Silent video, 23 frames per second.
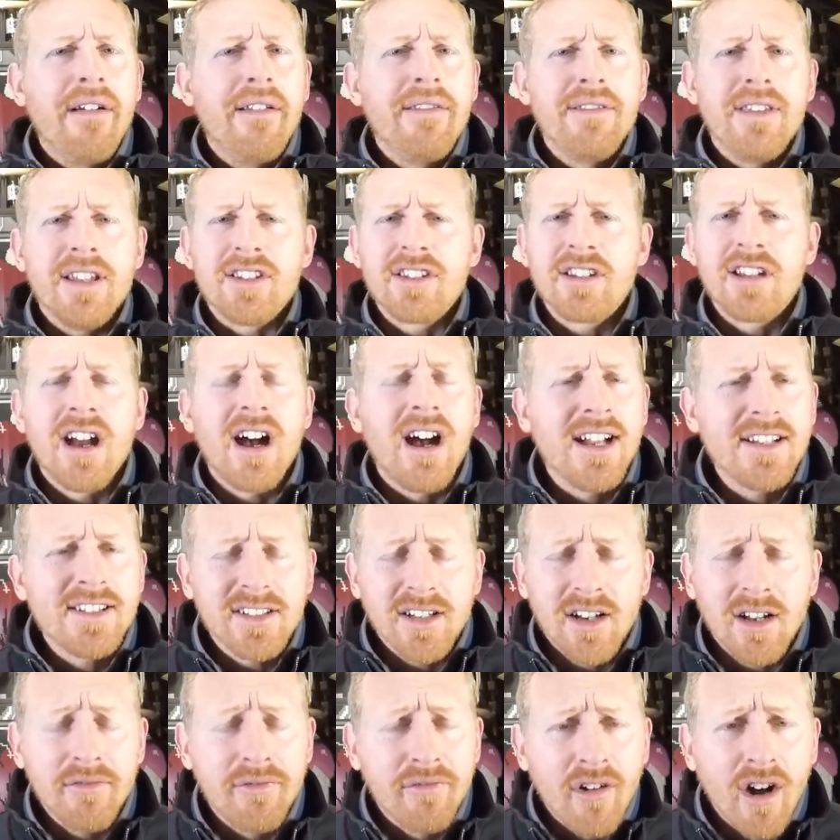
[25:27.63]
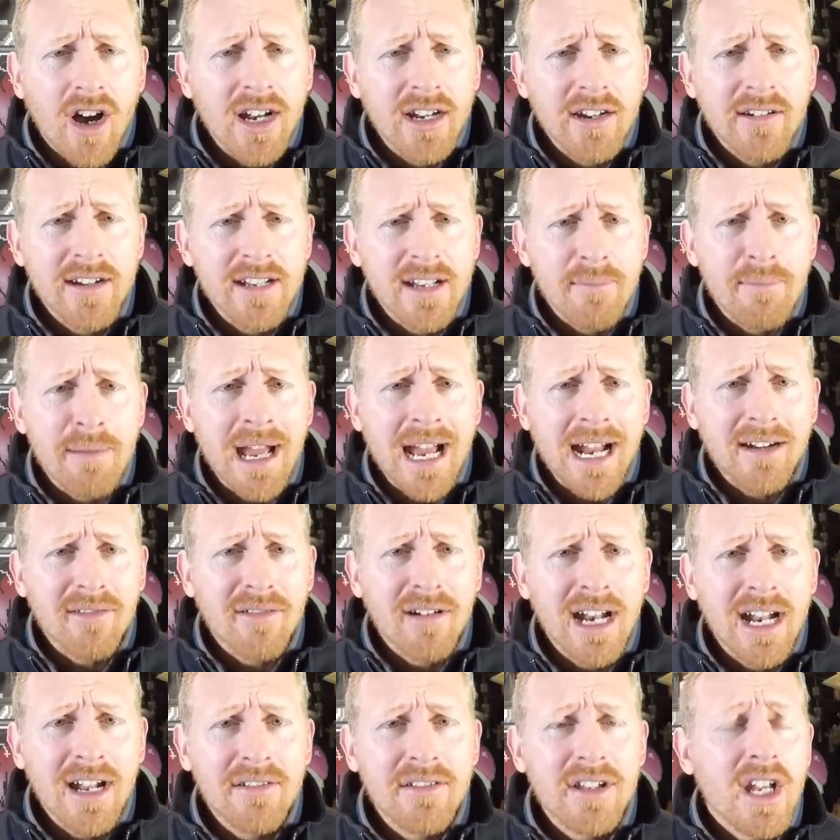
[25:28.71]
The sky's on fire in the
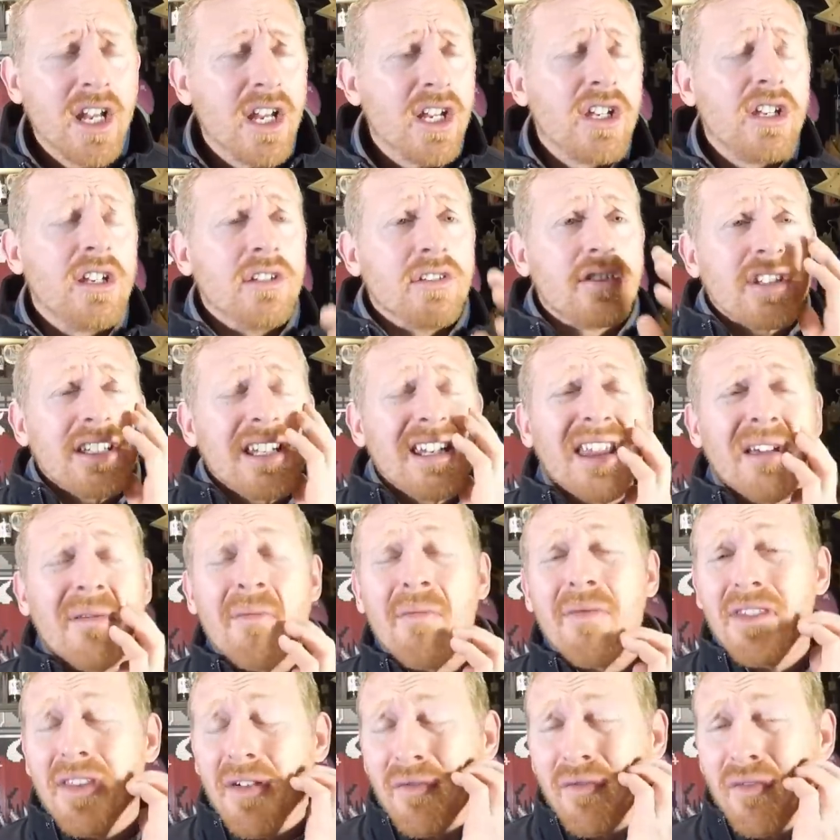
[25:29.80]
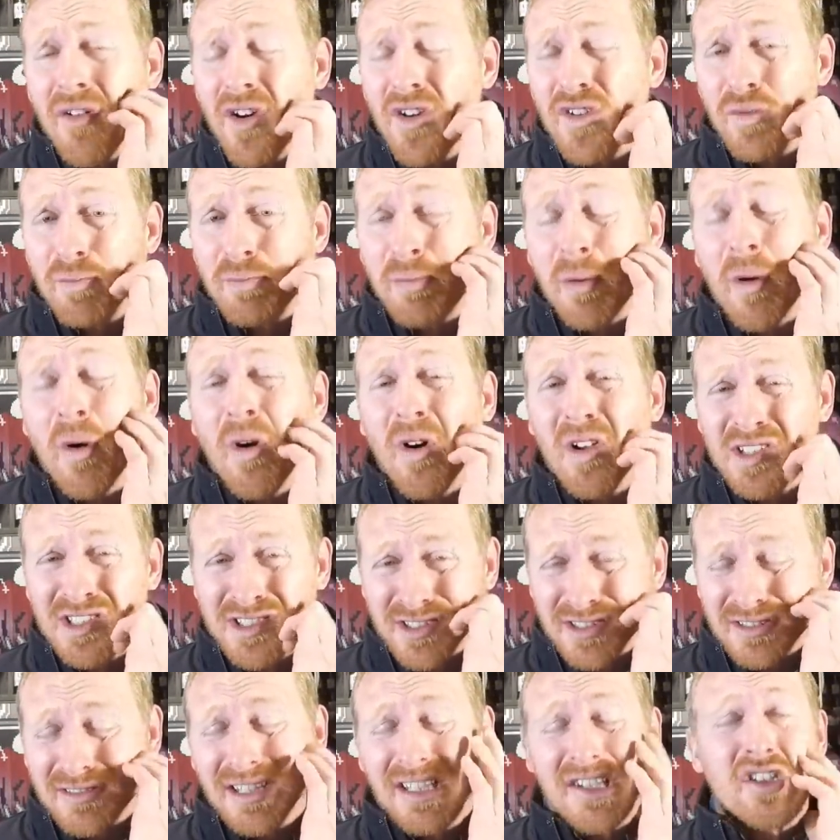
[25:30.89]
background. You see the first boss,
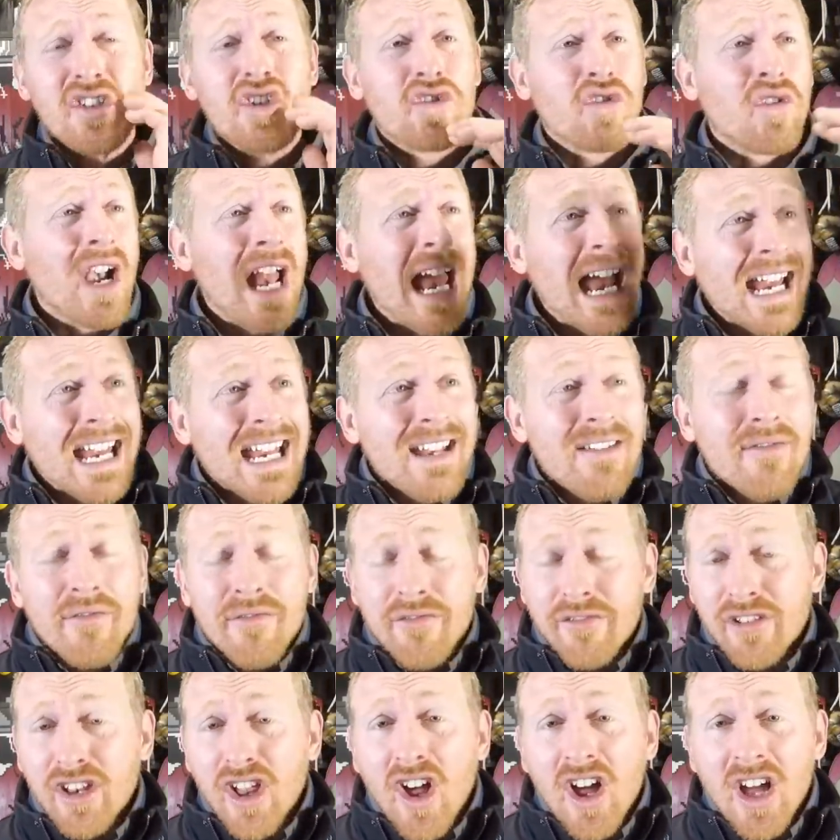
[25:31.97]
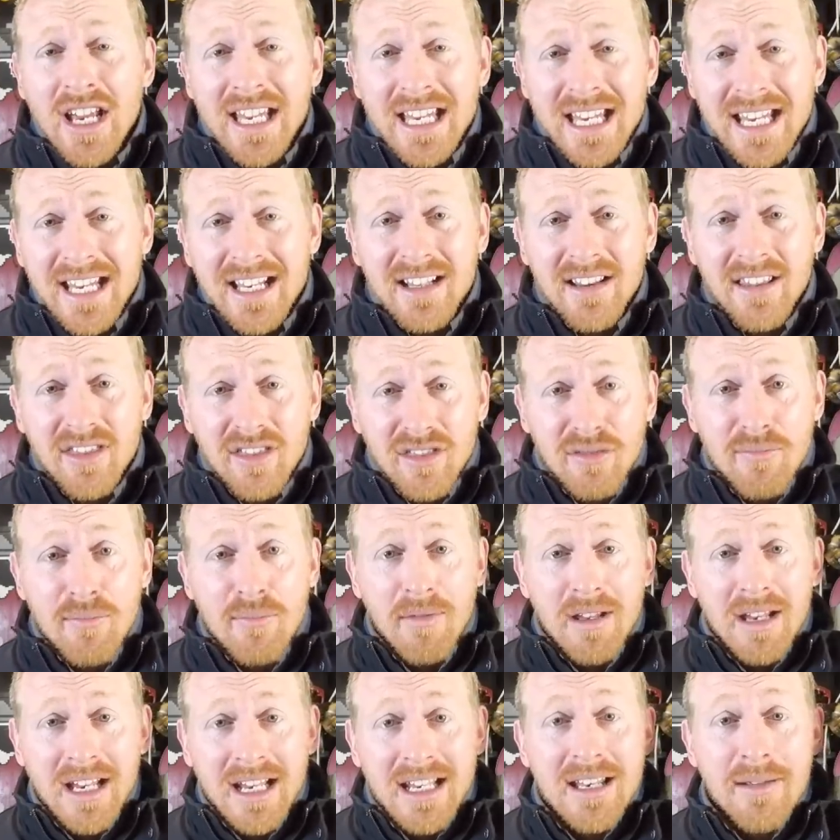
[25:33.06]
this dragon flying
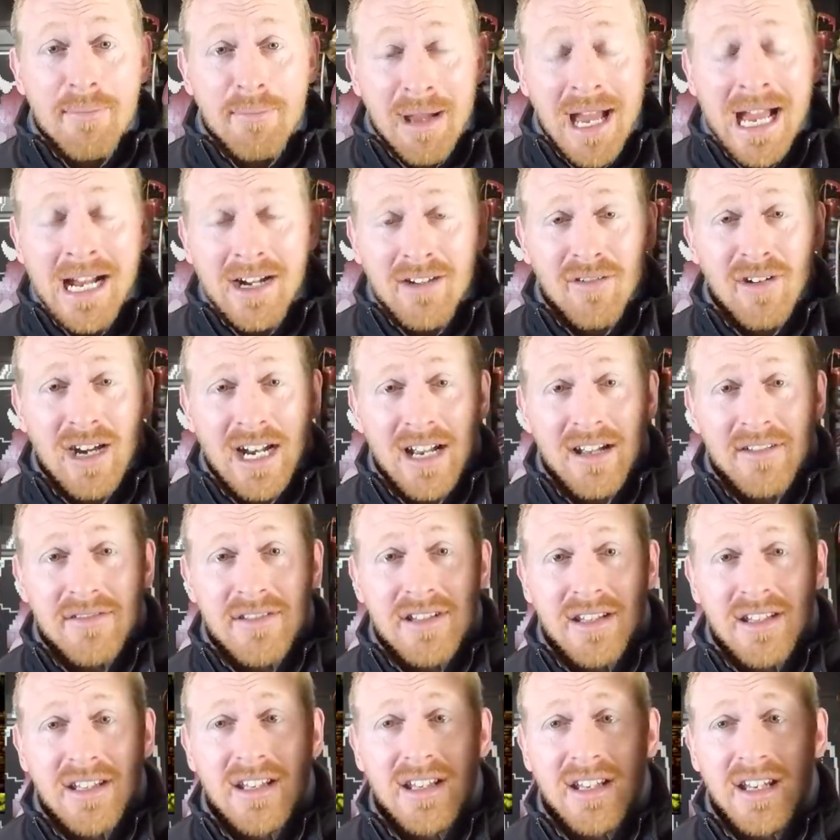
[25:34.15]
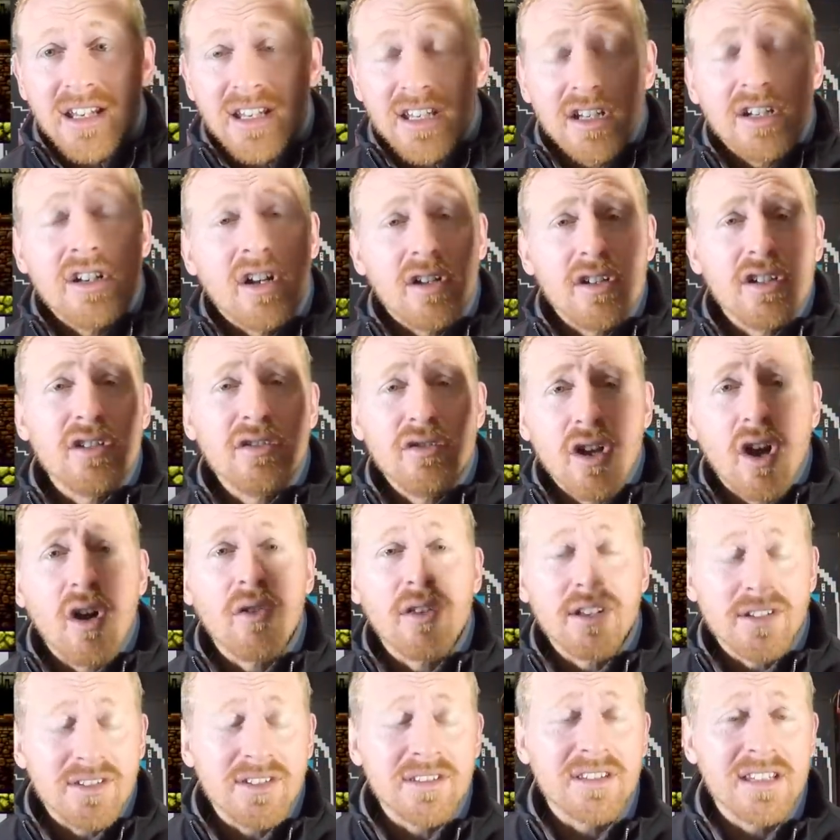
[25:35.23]
in the background. You know
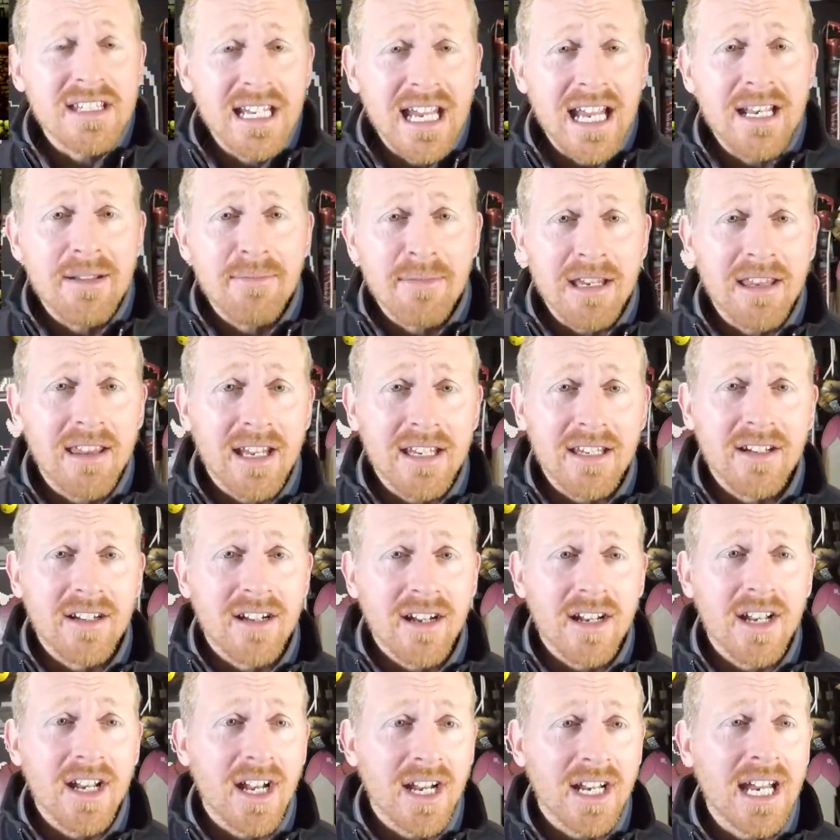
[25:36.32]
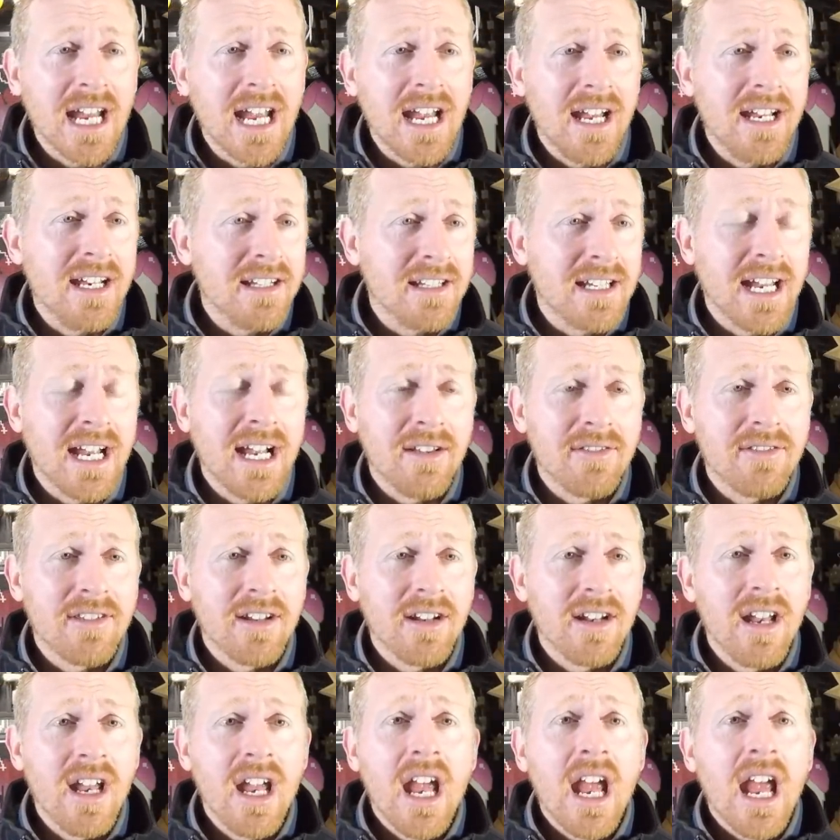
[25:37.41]
this is the enemy that you're going to
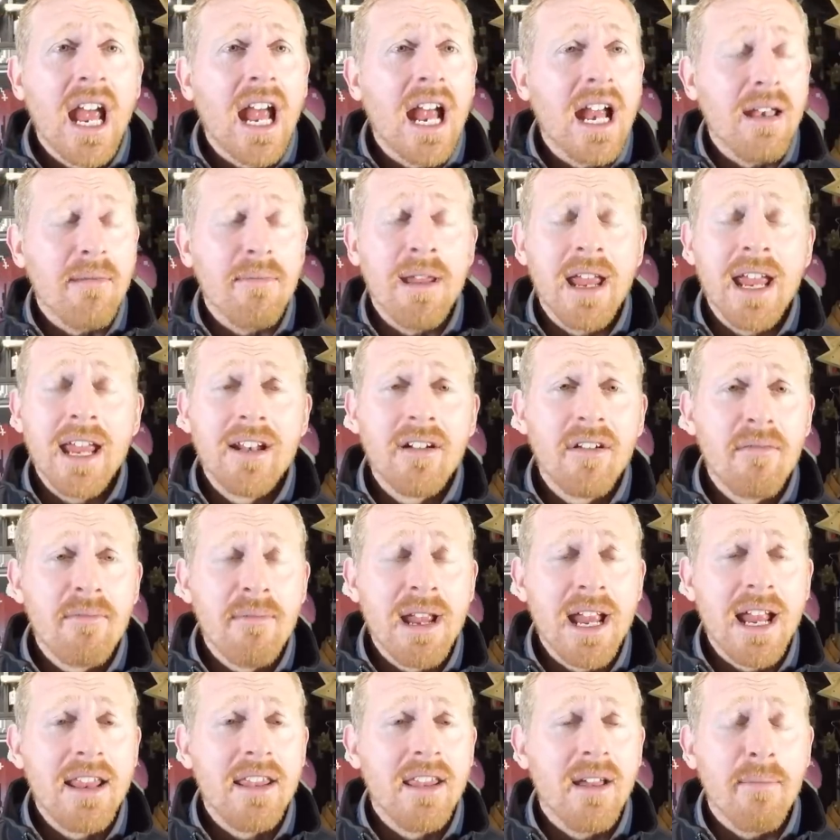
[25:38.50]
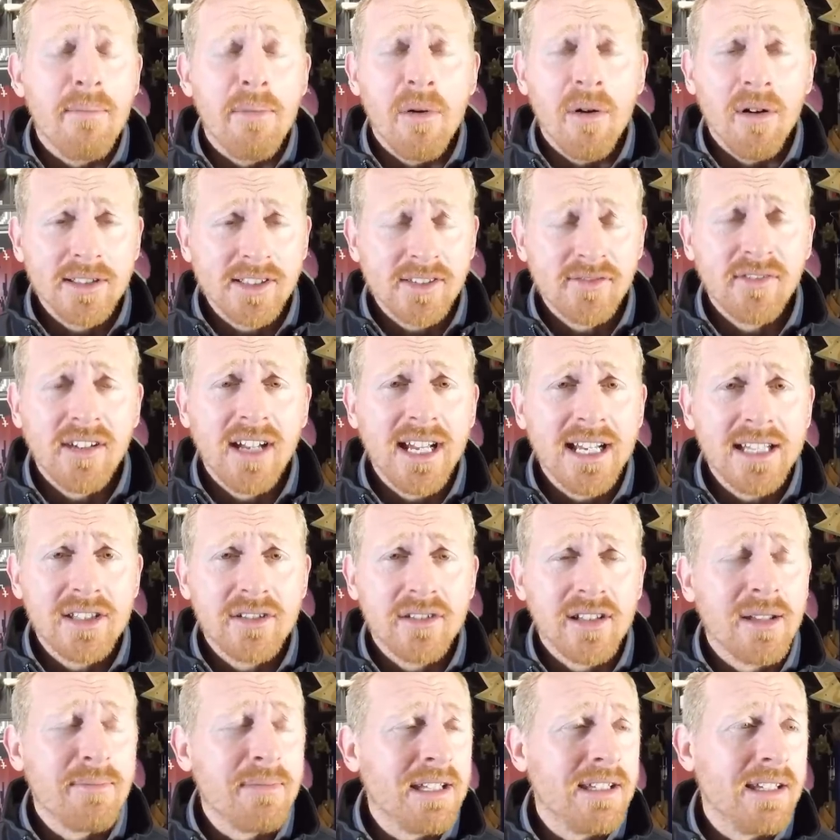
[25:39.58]
encounter. And man, oh man, the boss fights.
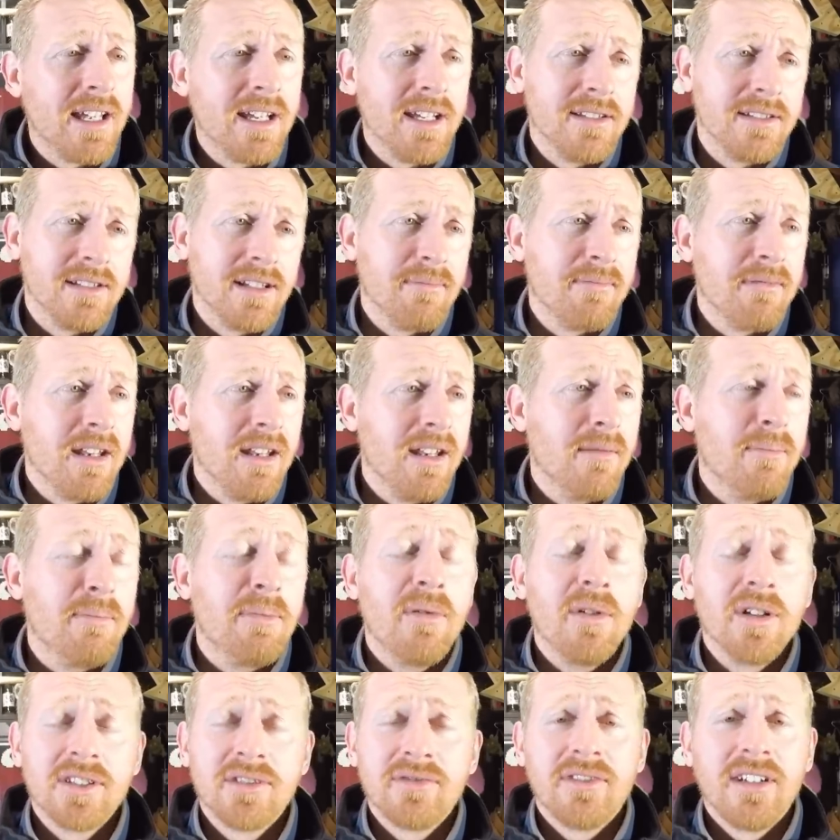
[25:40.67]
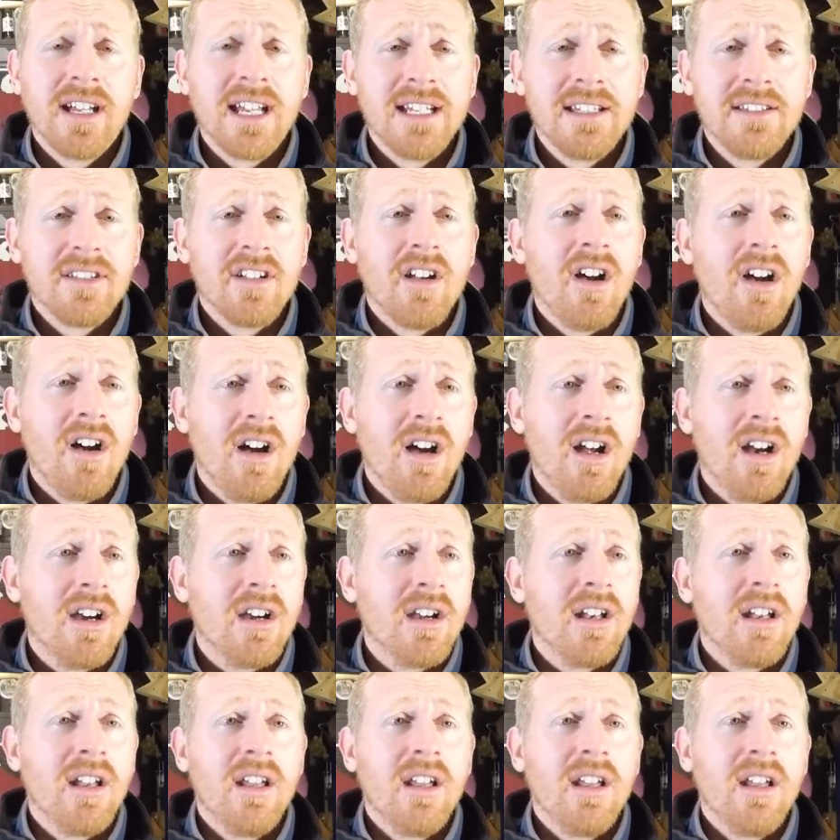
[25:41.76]
Let me tell you something. The boss fights are...